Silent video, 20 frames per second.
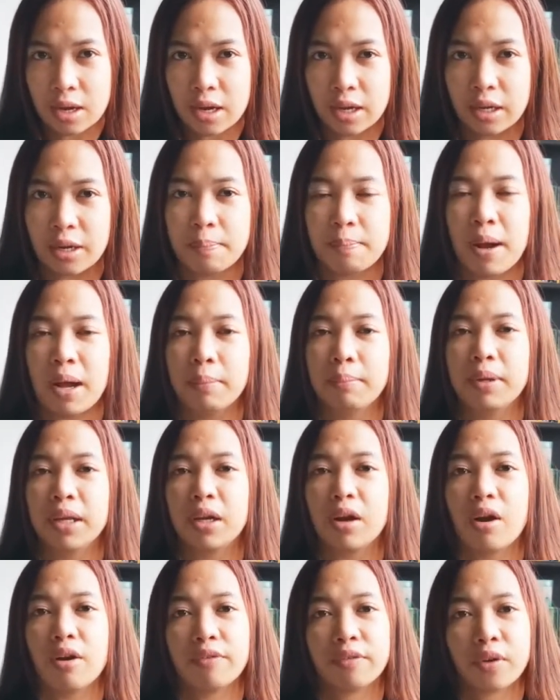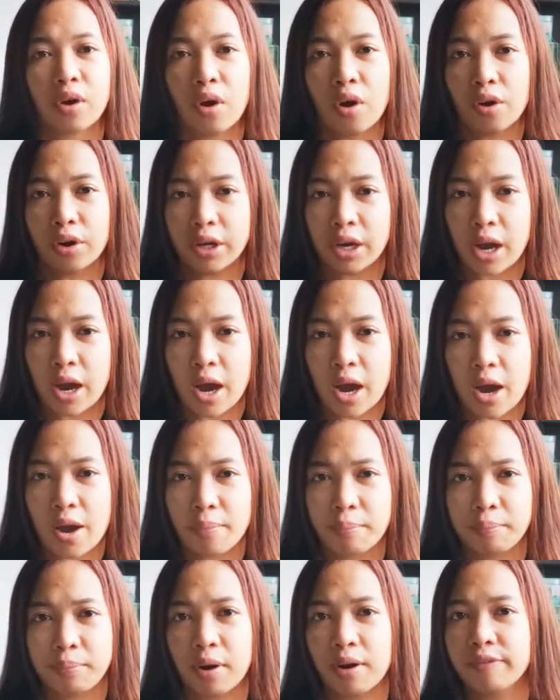Republic of Korea,
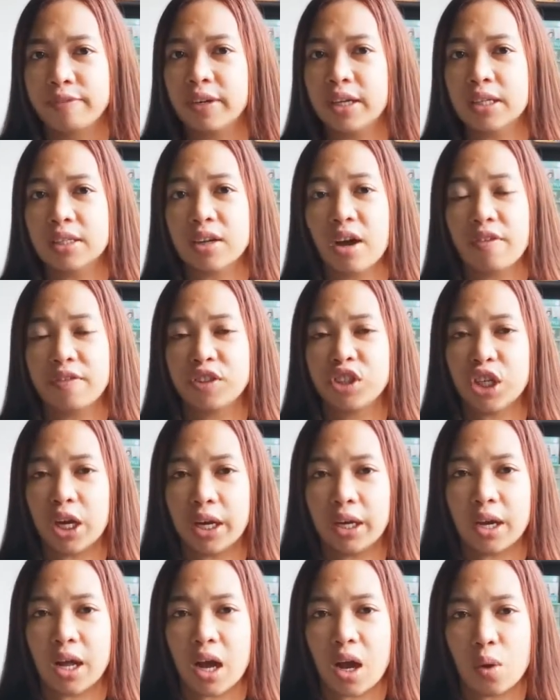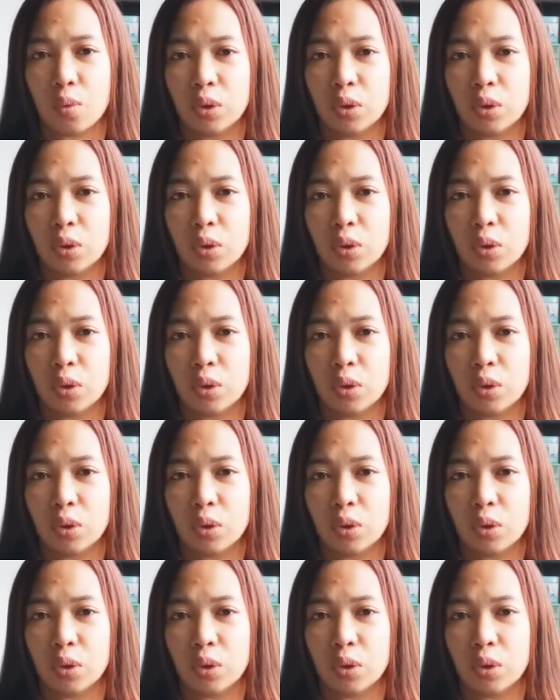Province of China,